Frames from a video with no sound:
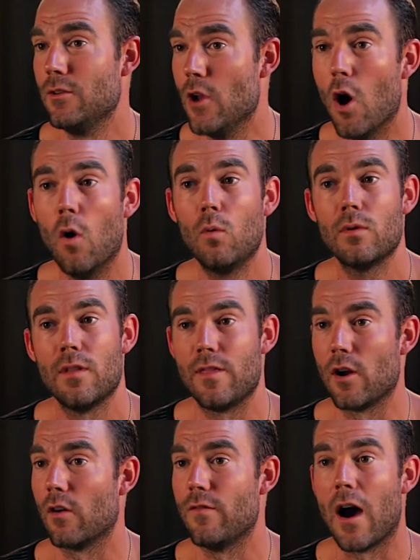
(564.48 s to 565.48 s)
known, that
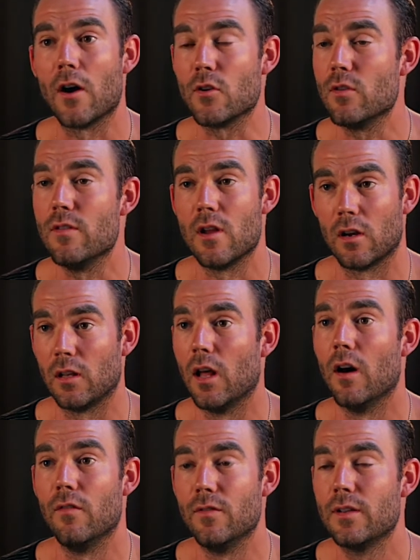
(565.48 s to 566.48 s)
they are valued, and they are
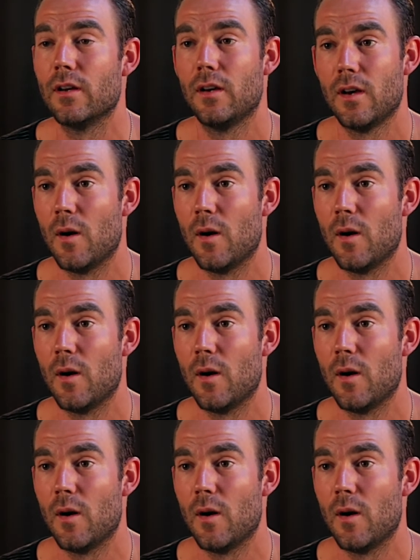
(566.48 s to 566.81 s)
loved